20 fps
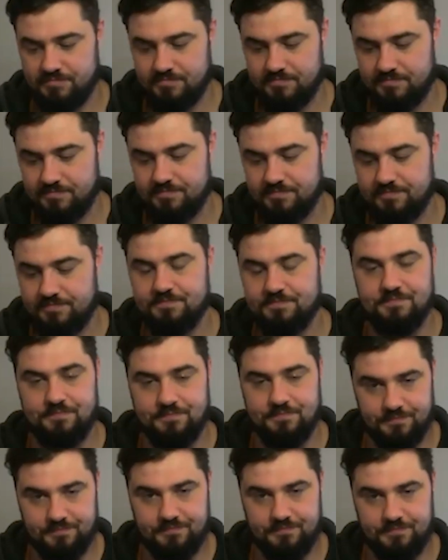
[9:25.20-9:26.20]

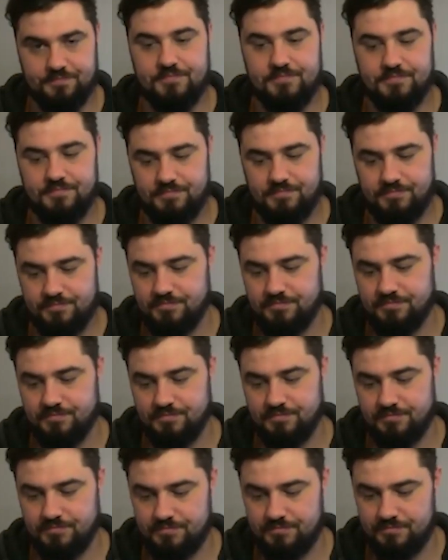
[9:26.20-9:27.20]

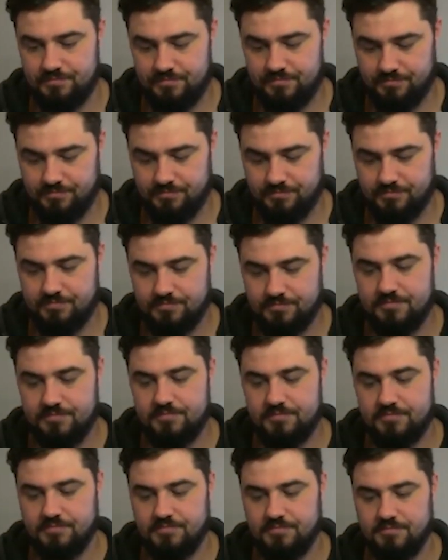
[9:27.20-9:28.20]

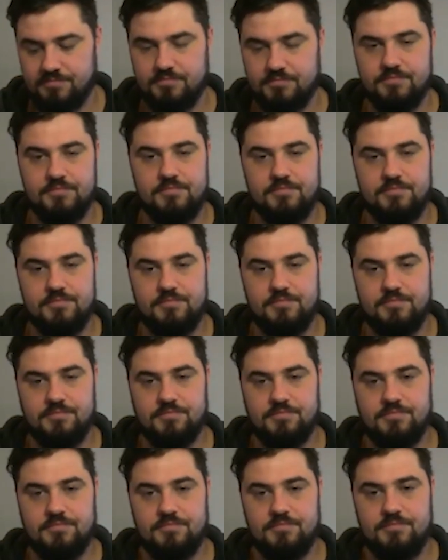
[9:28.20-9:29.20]

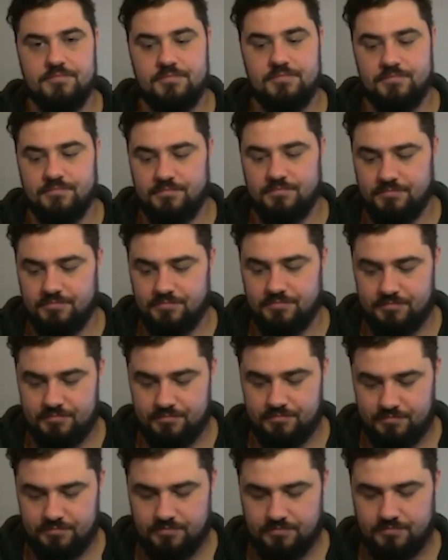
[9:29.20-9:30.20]

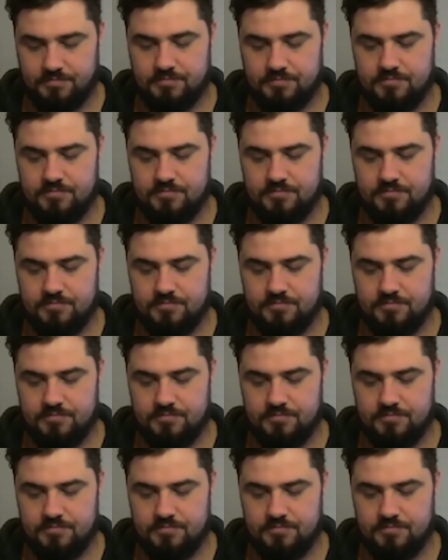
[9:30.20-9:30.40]
(not speaking)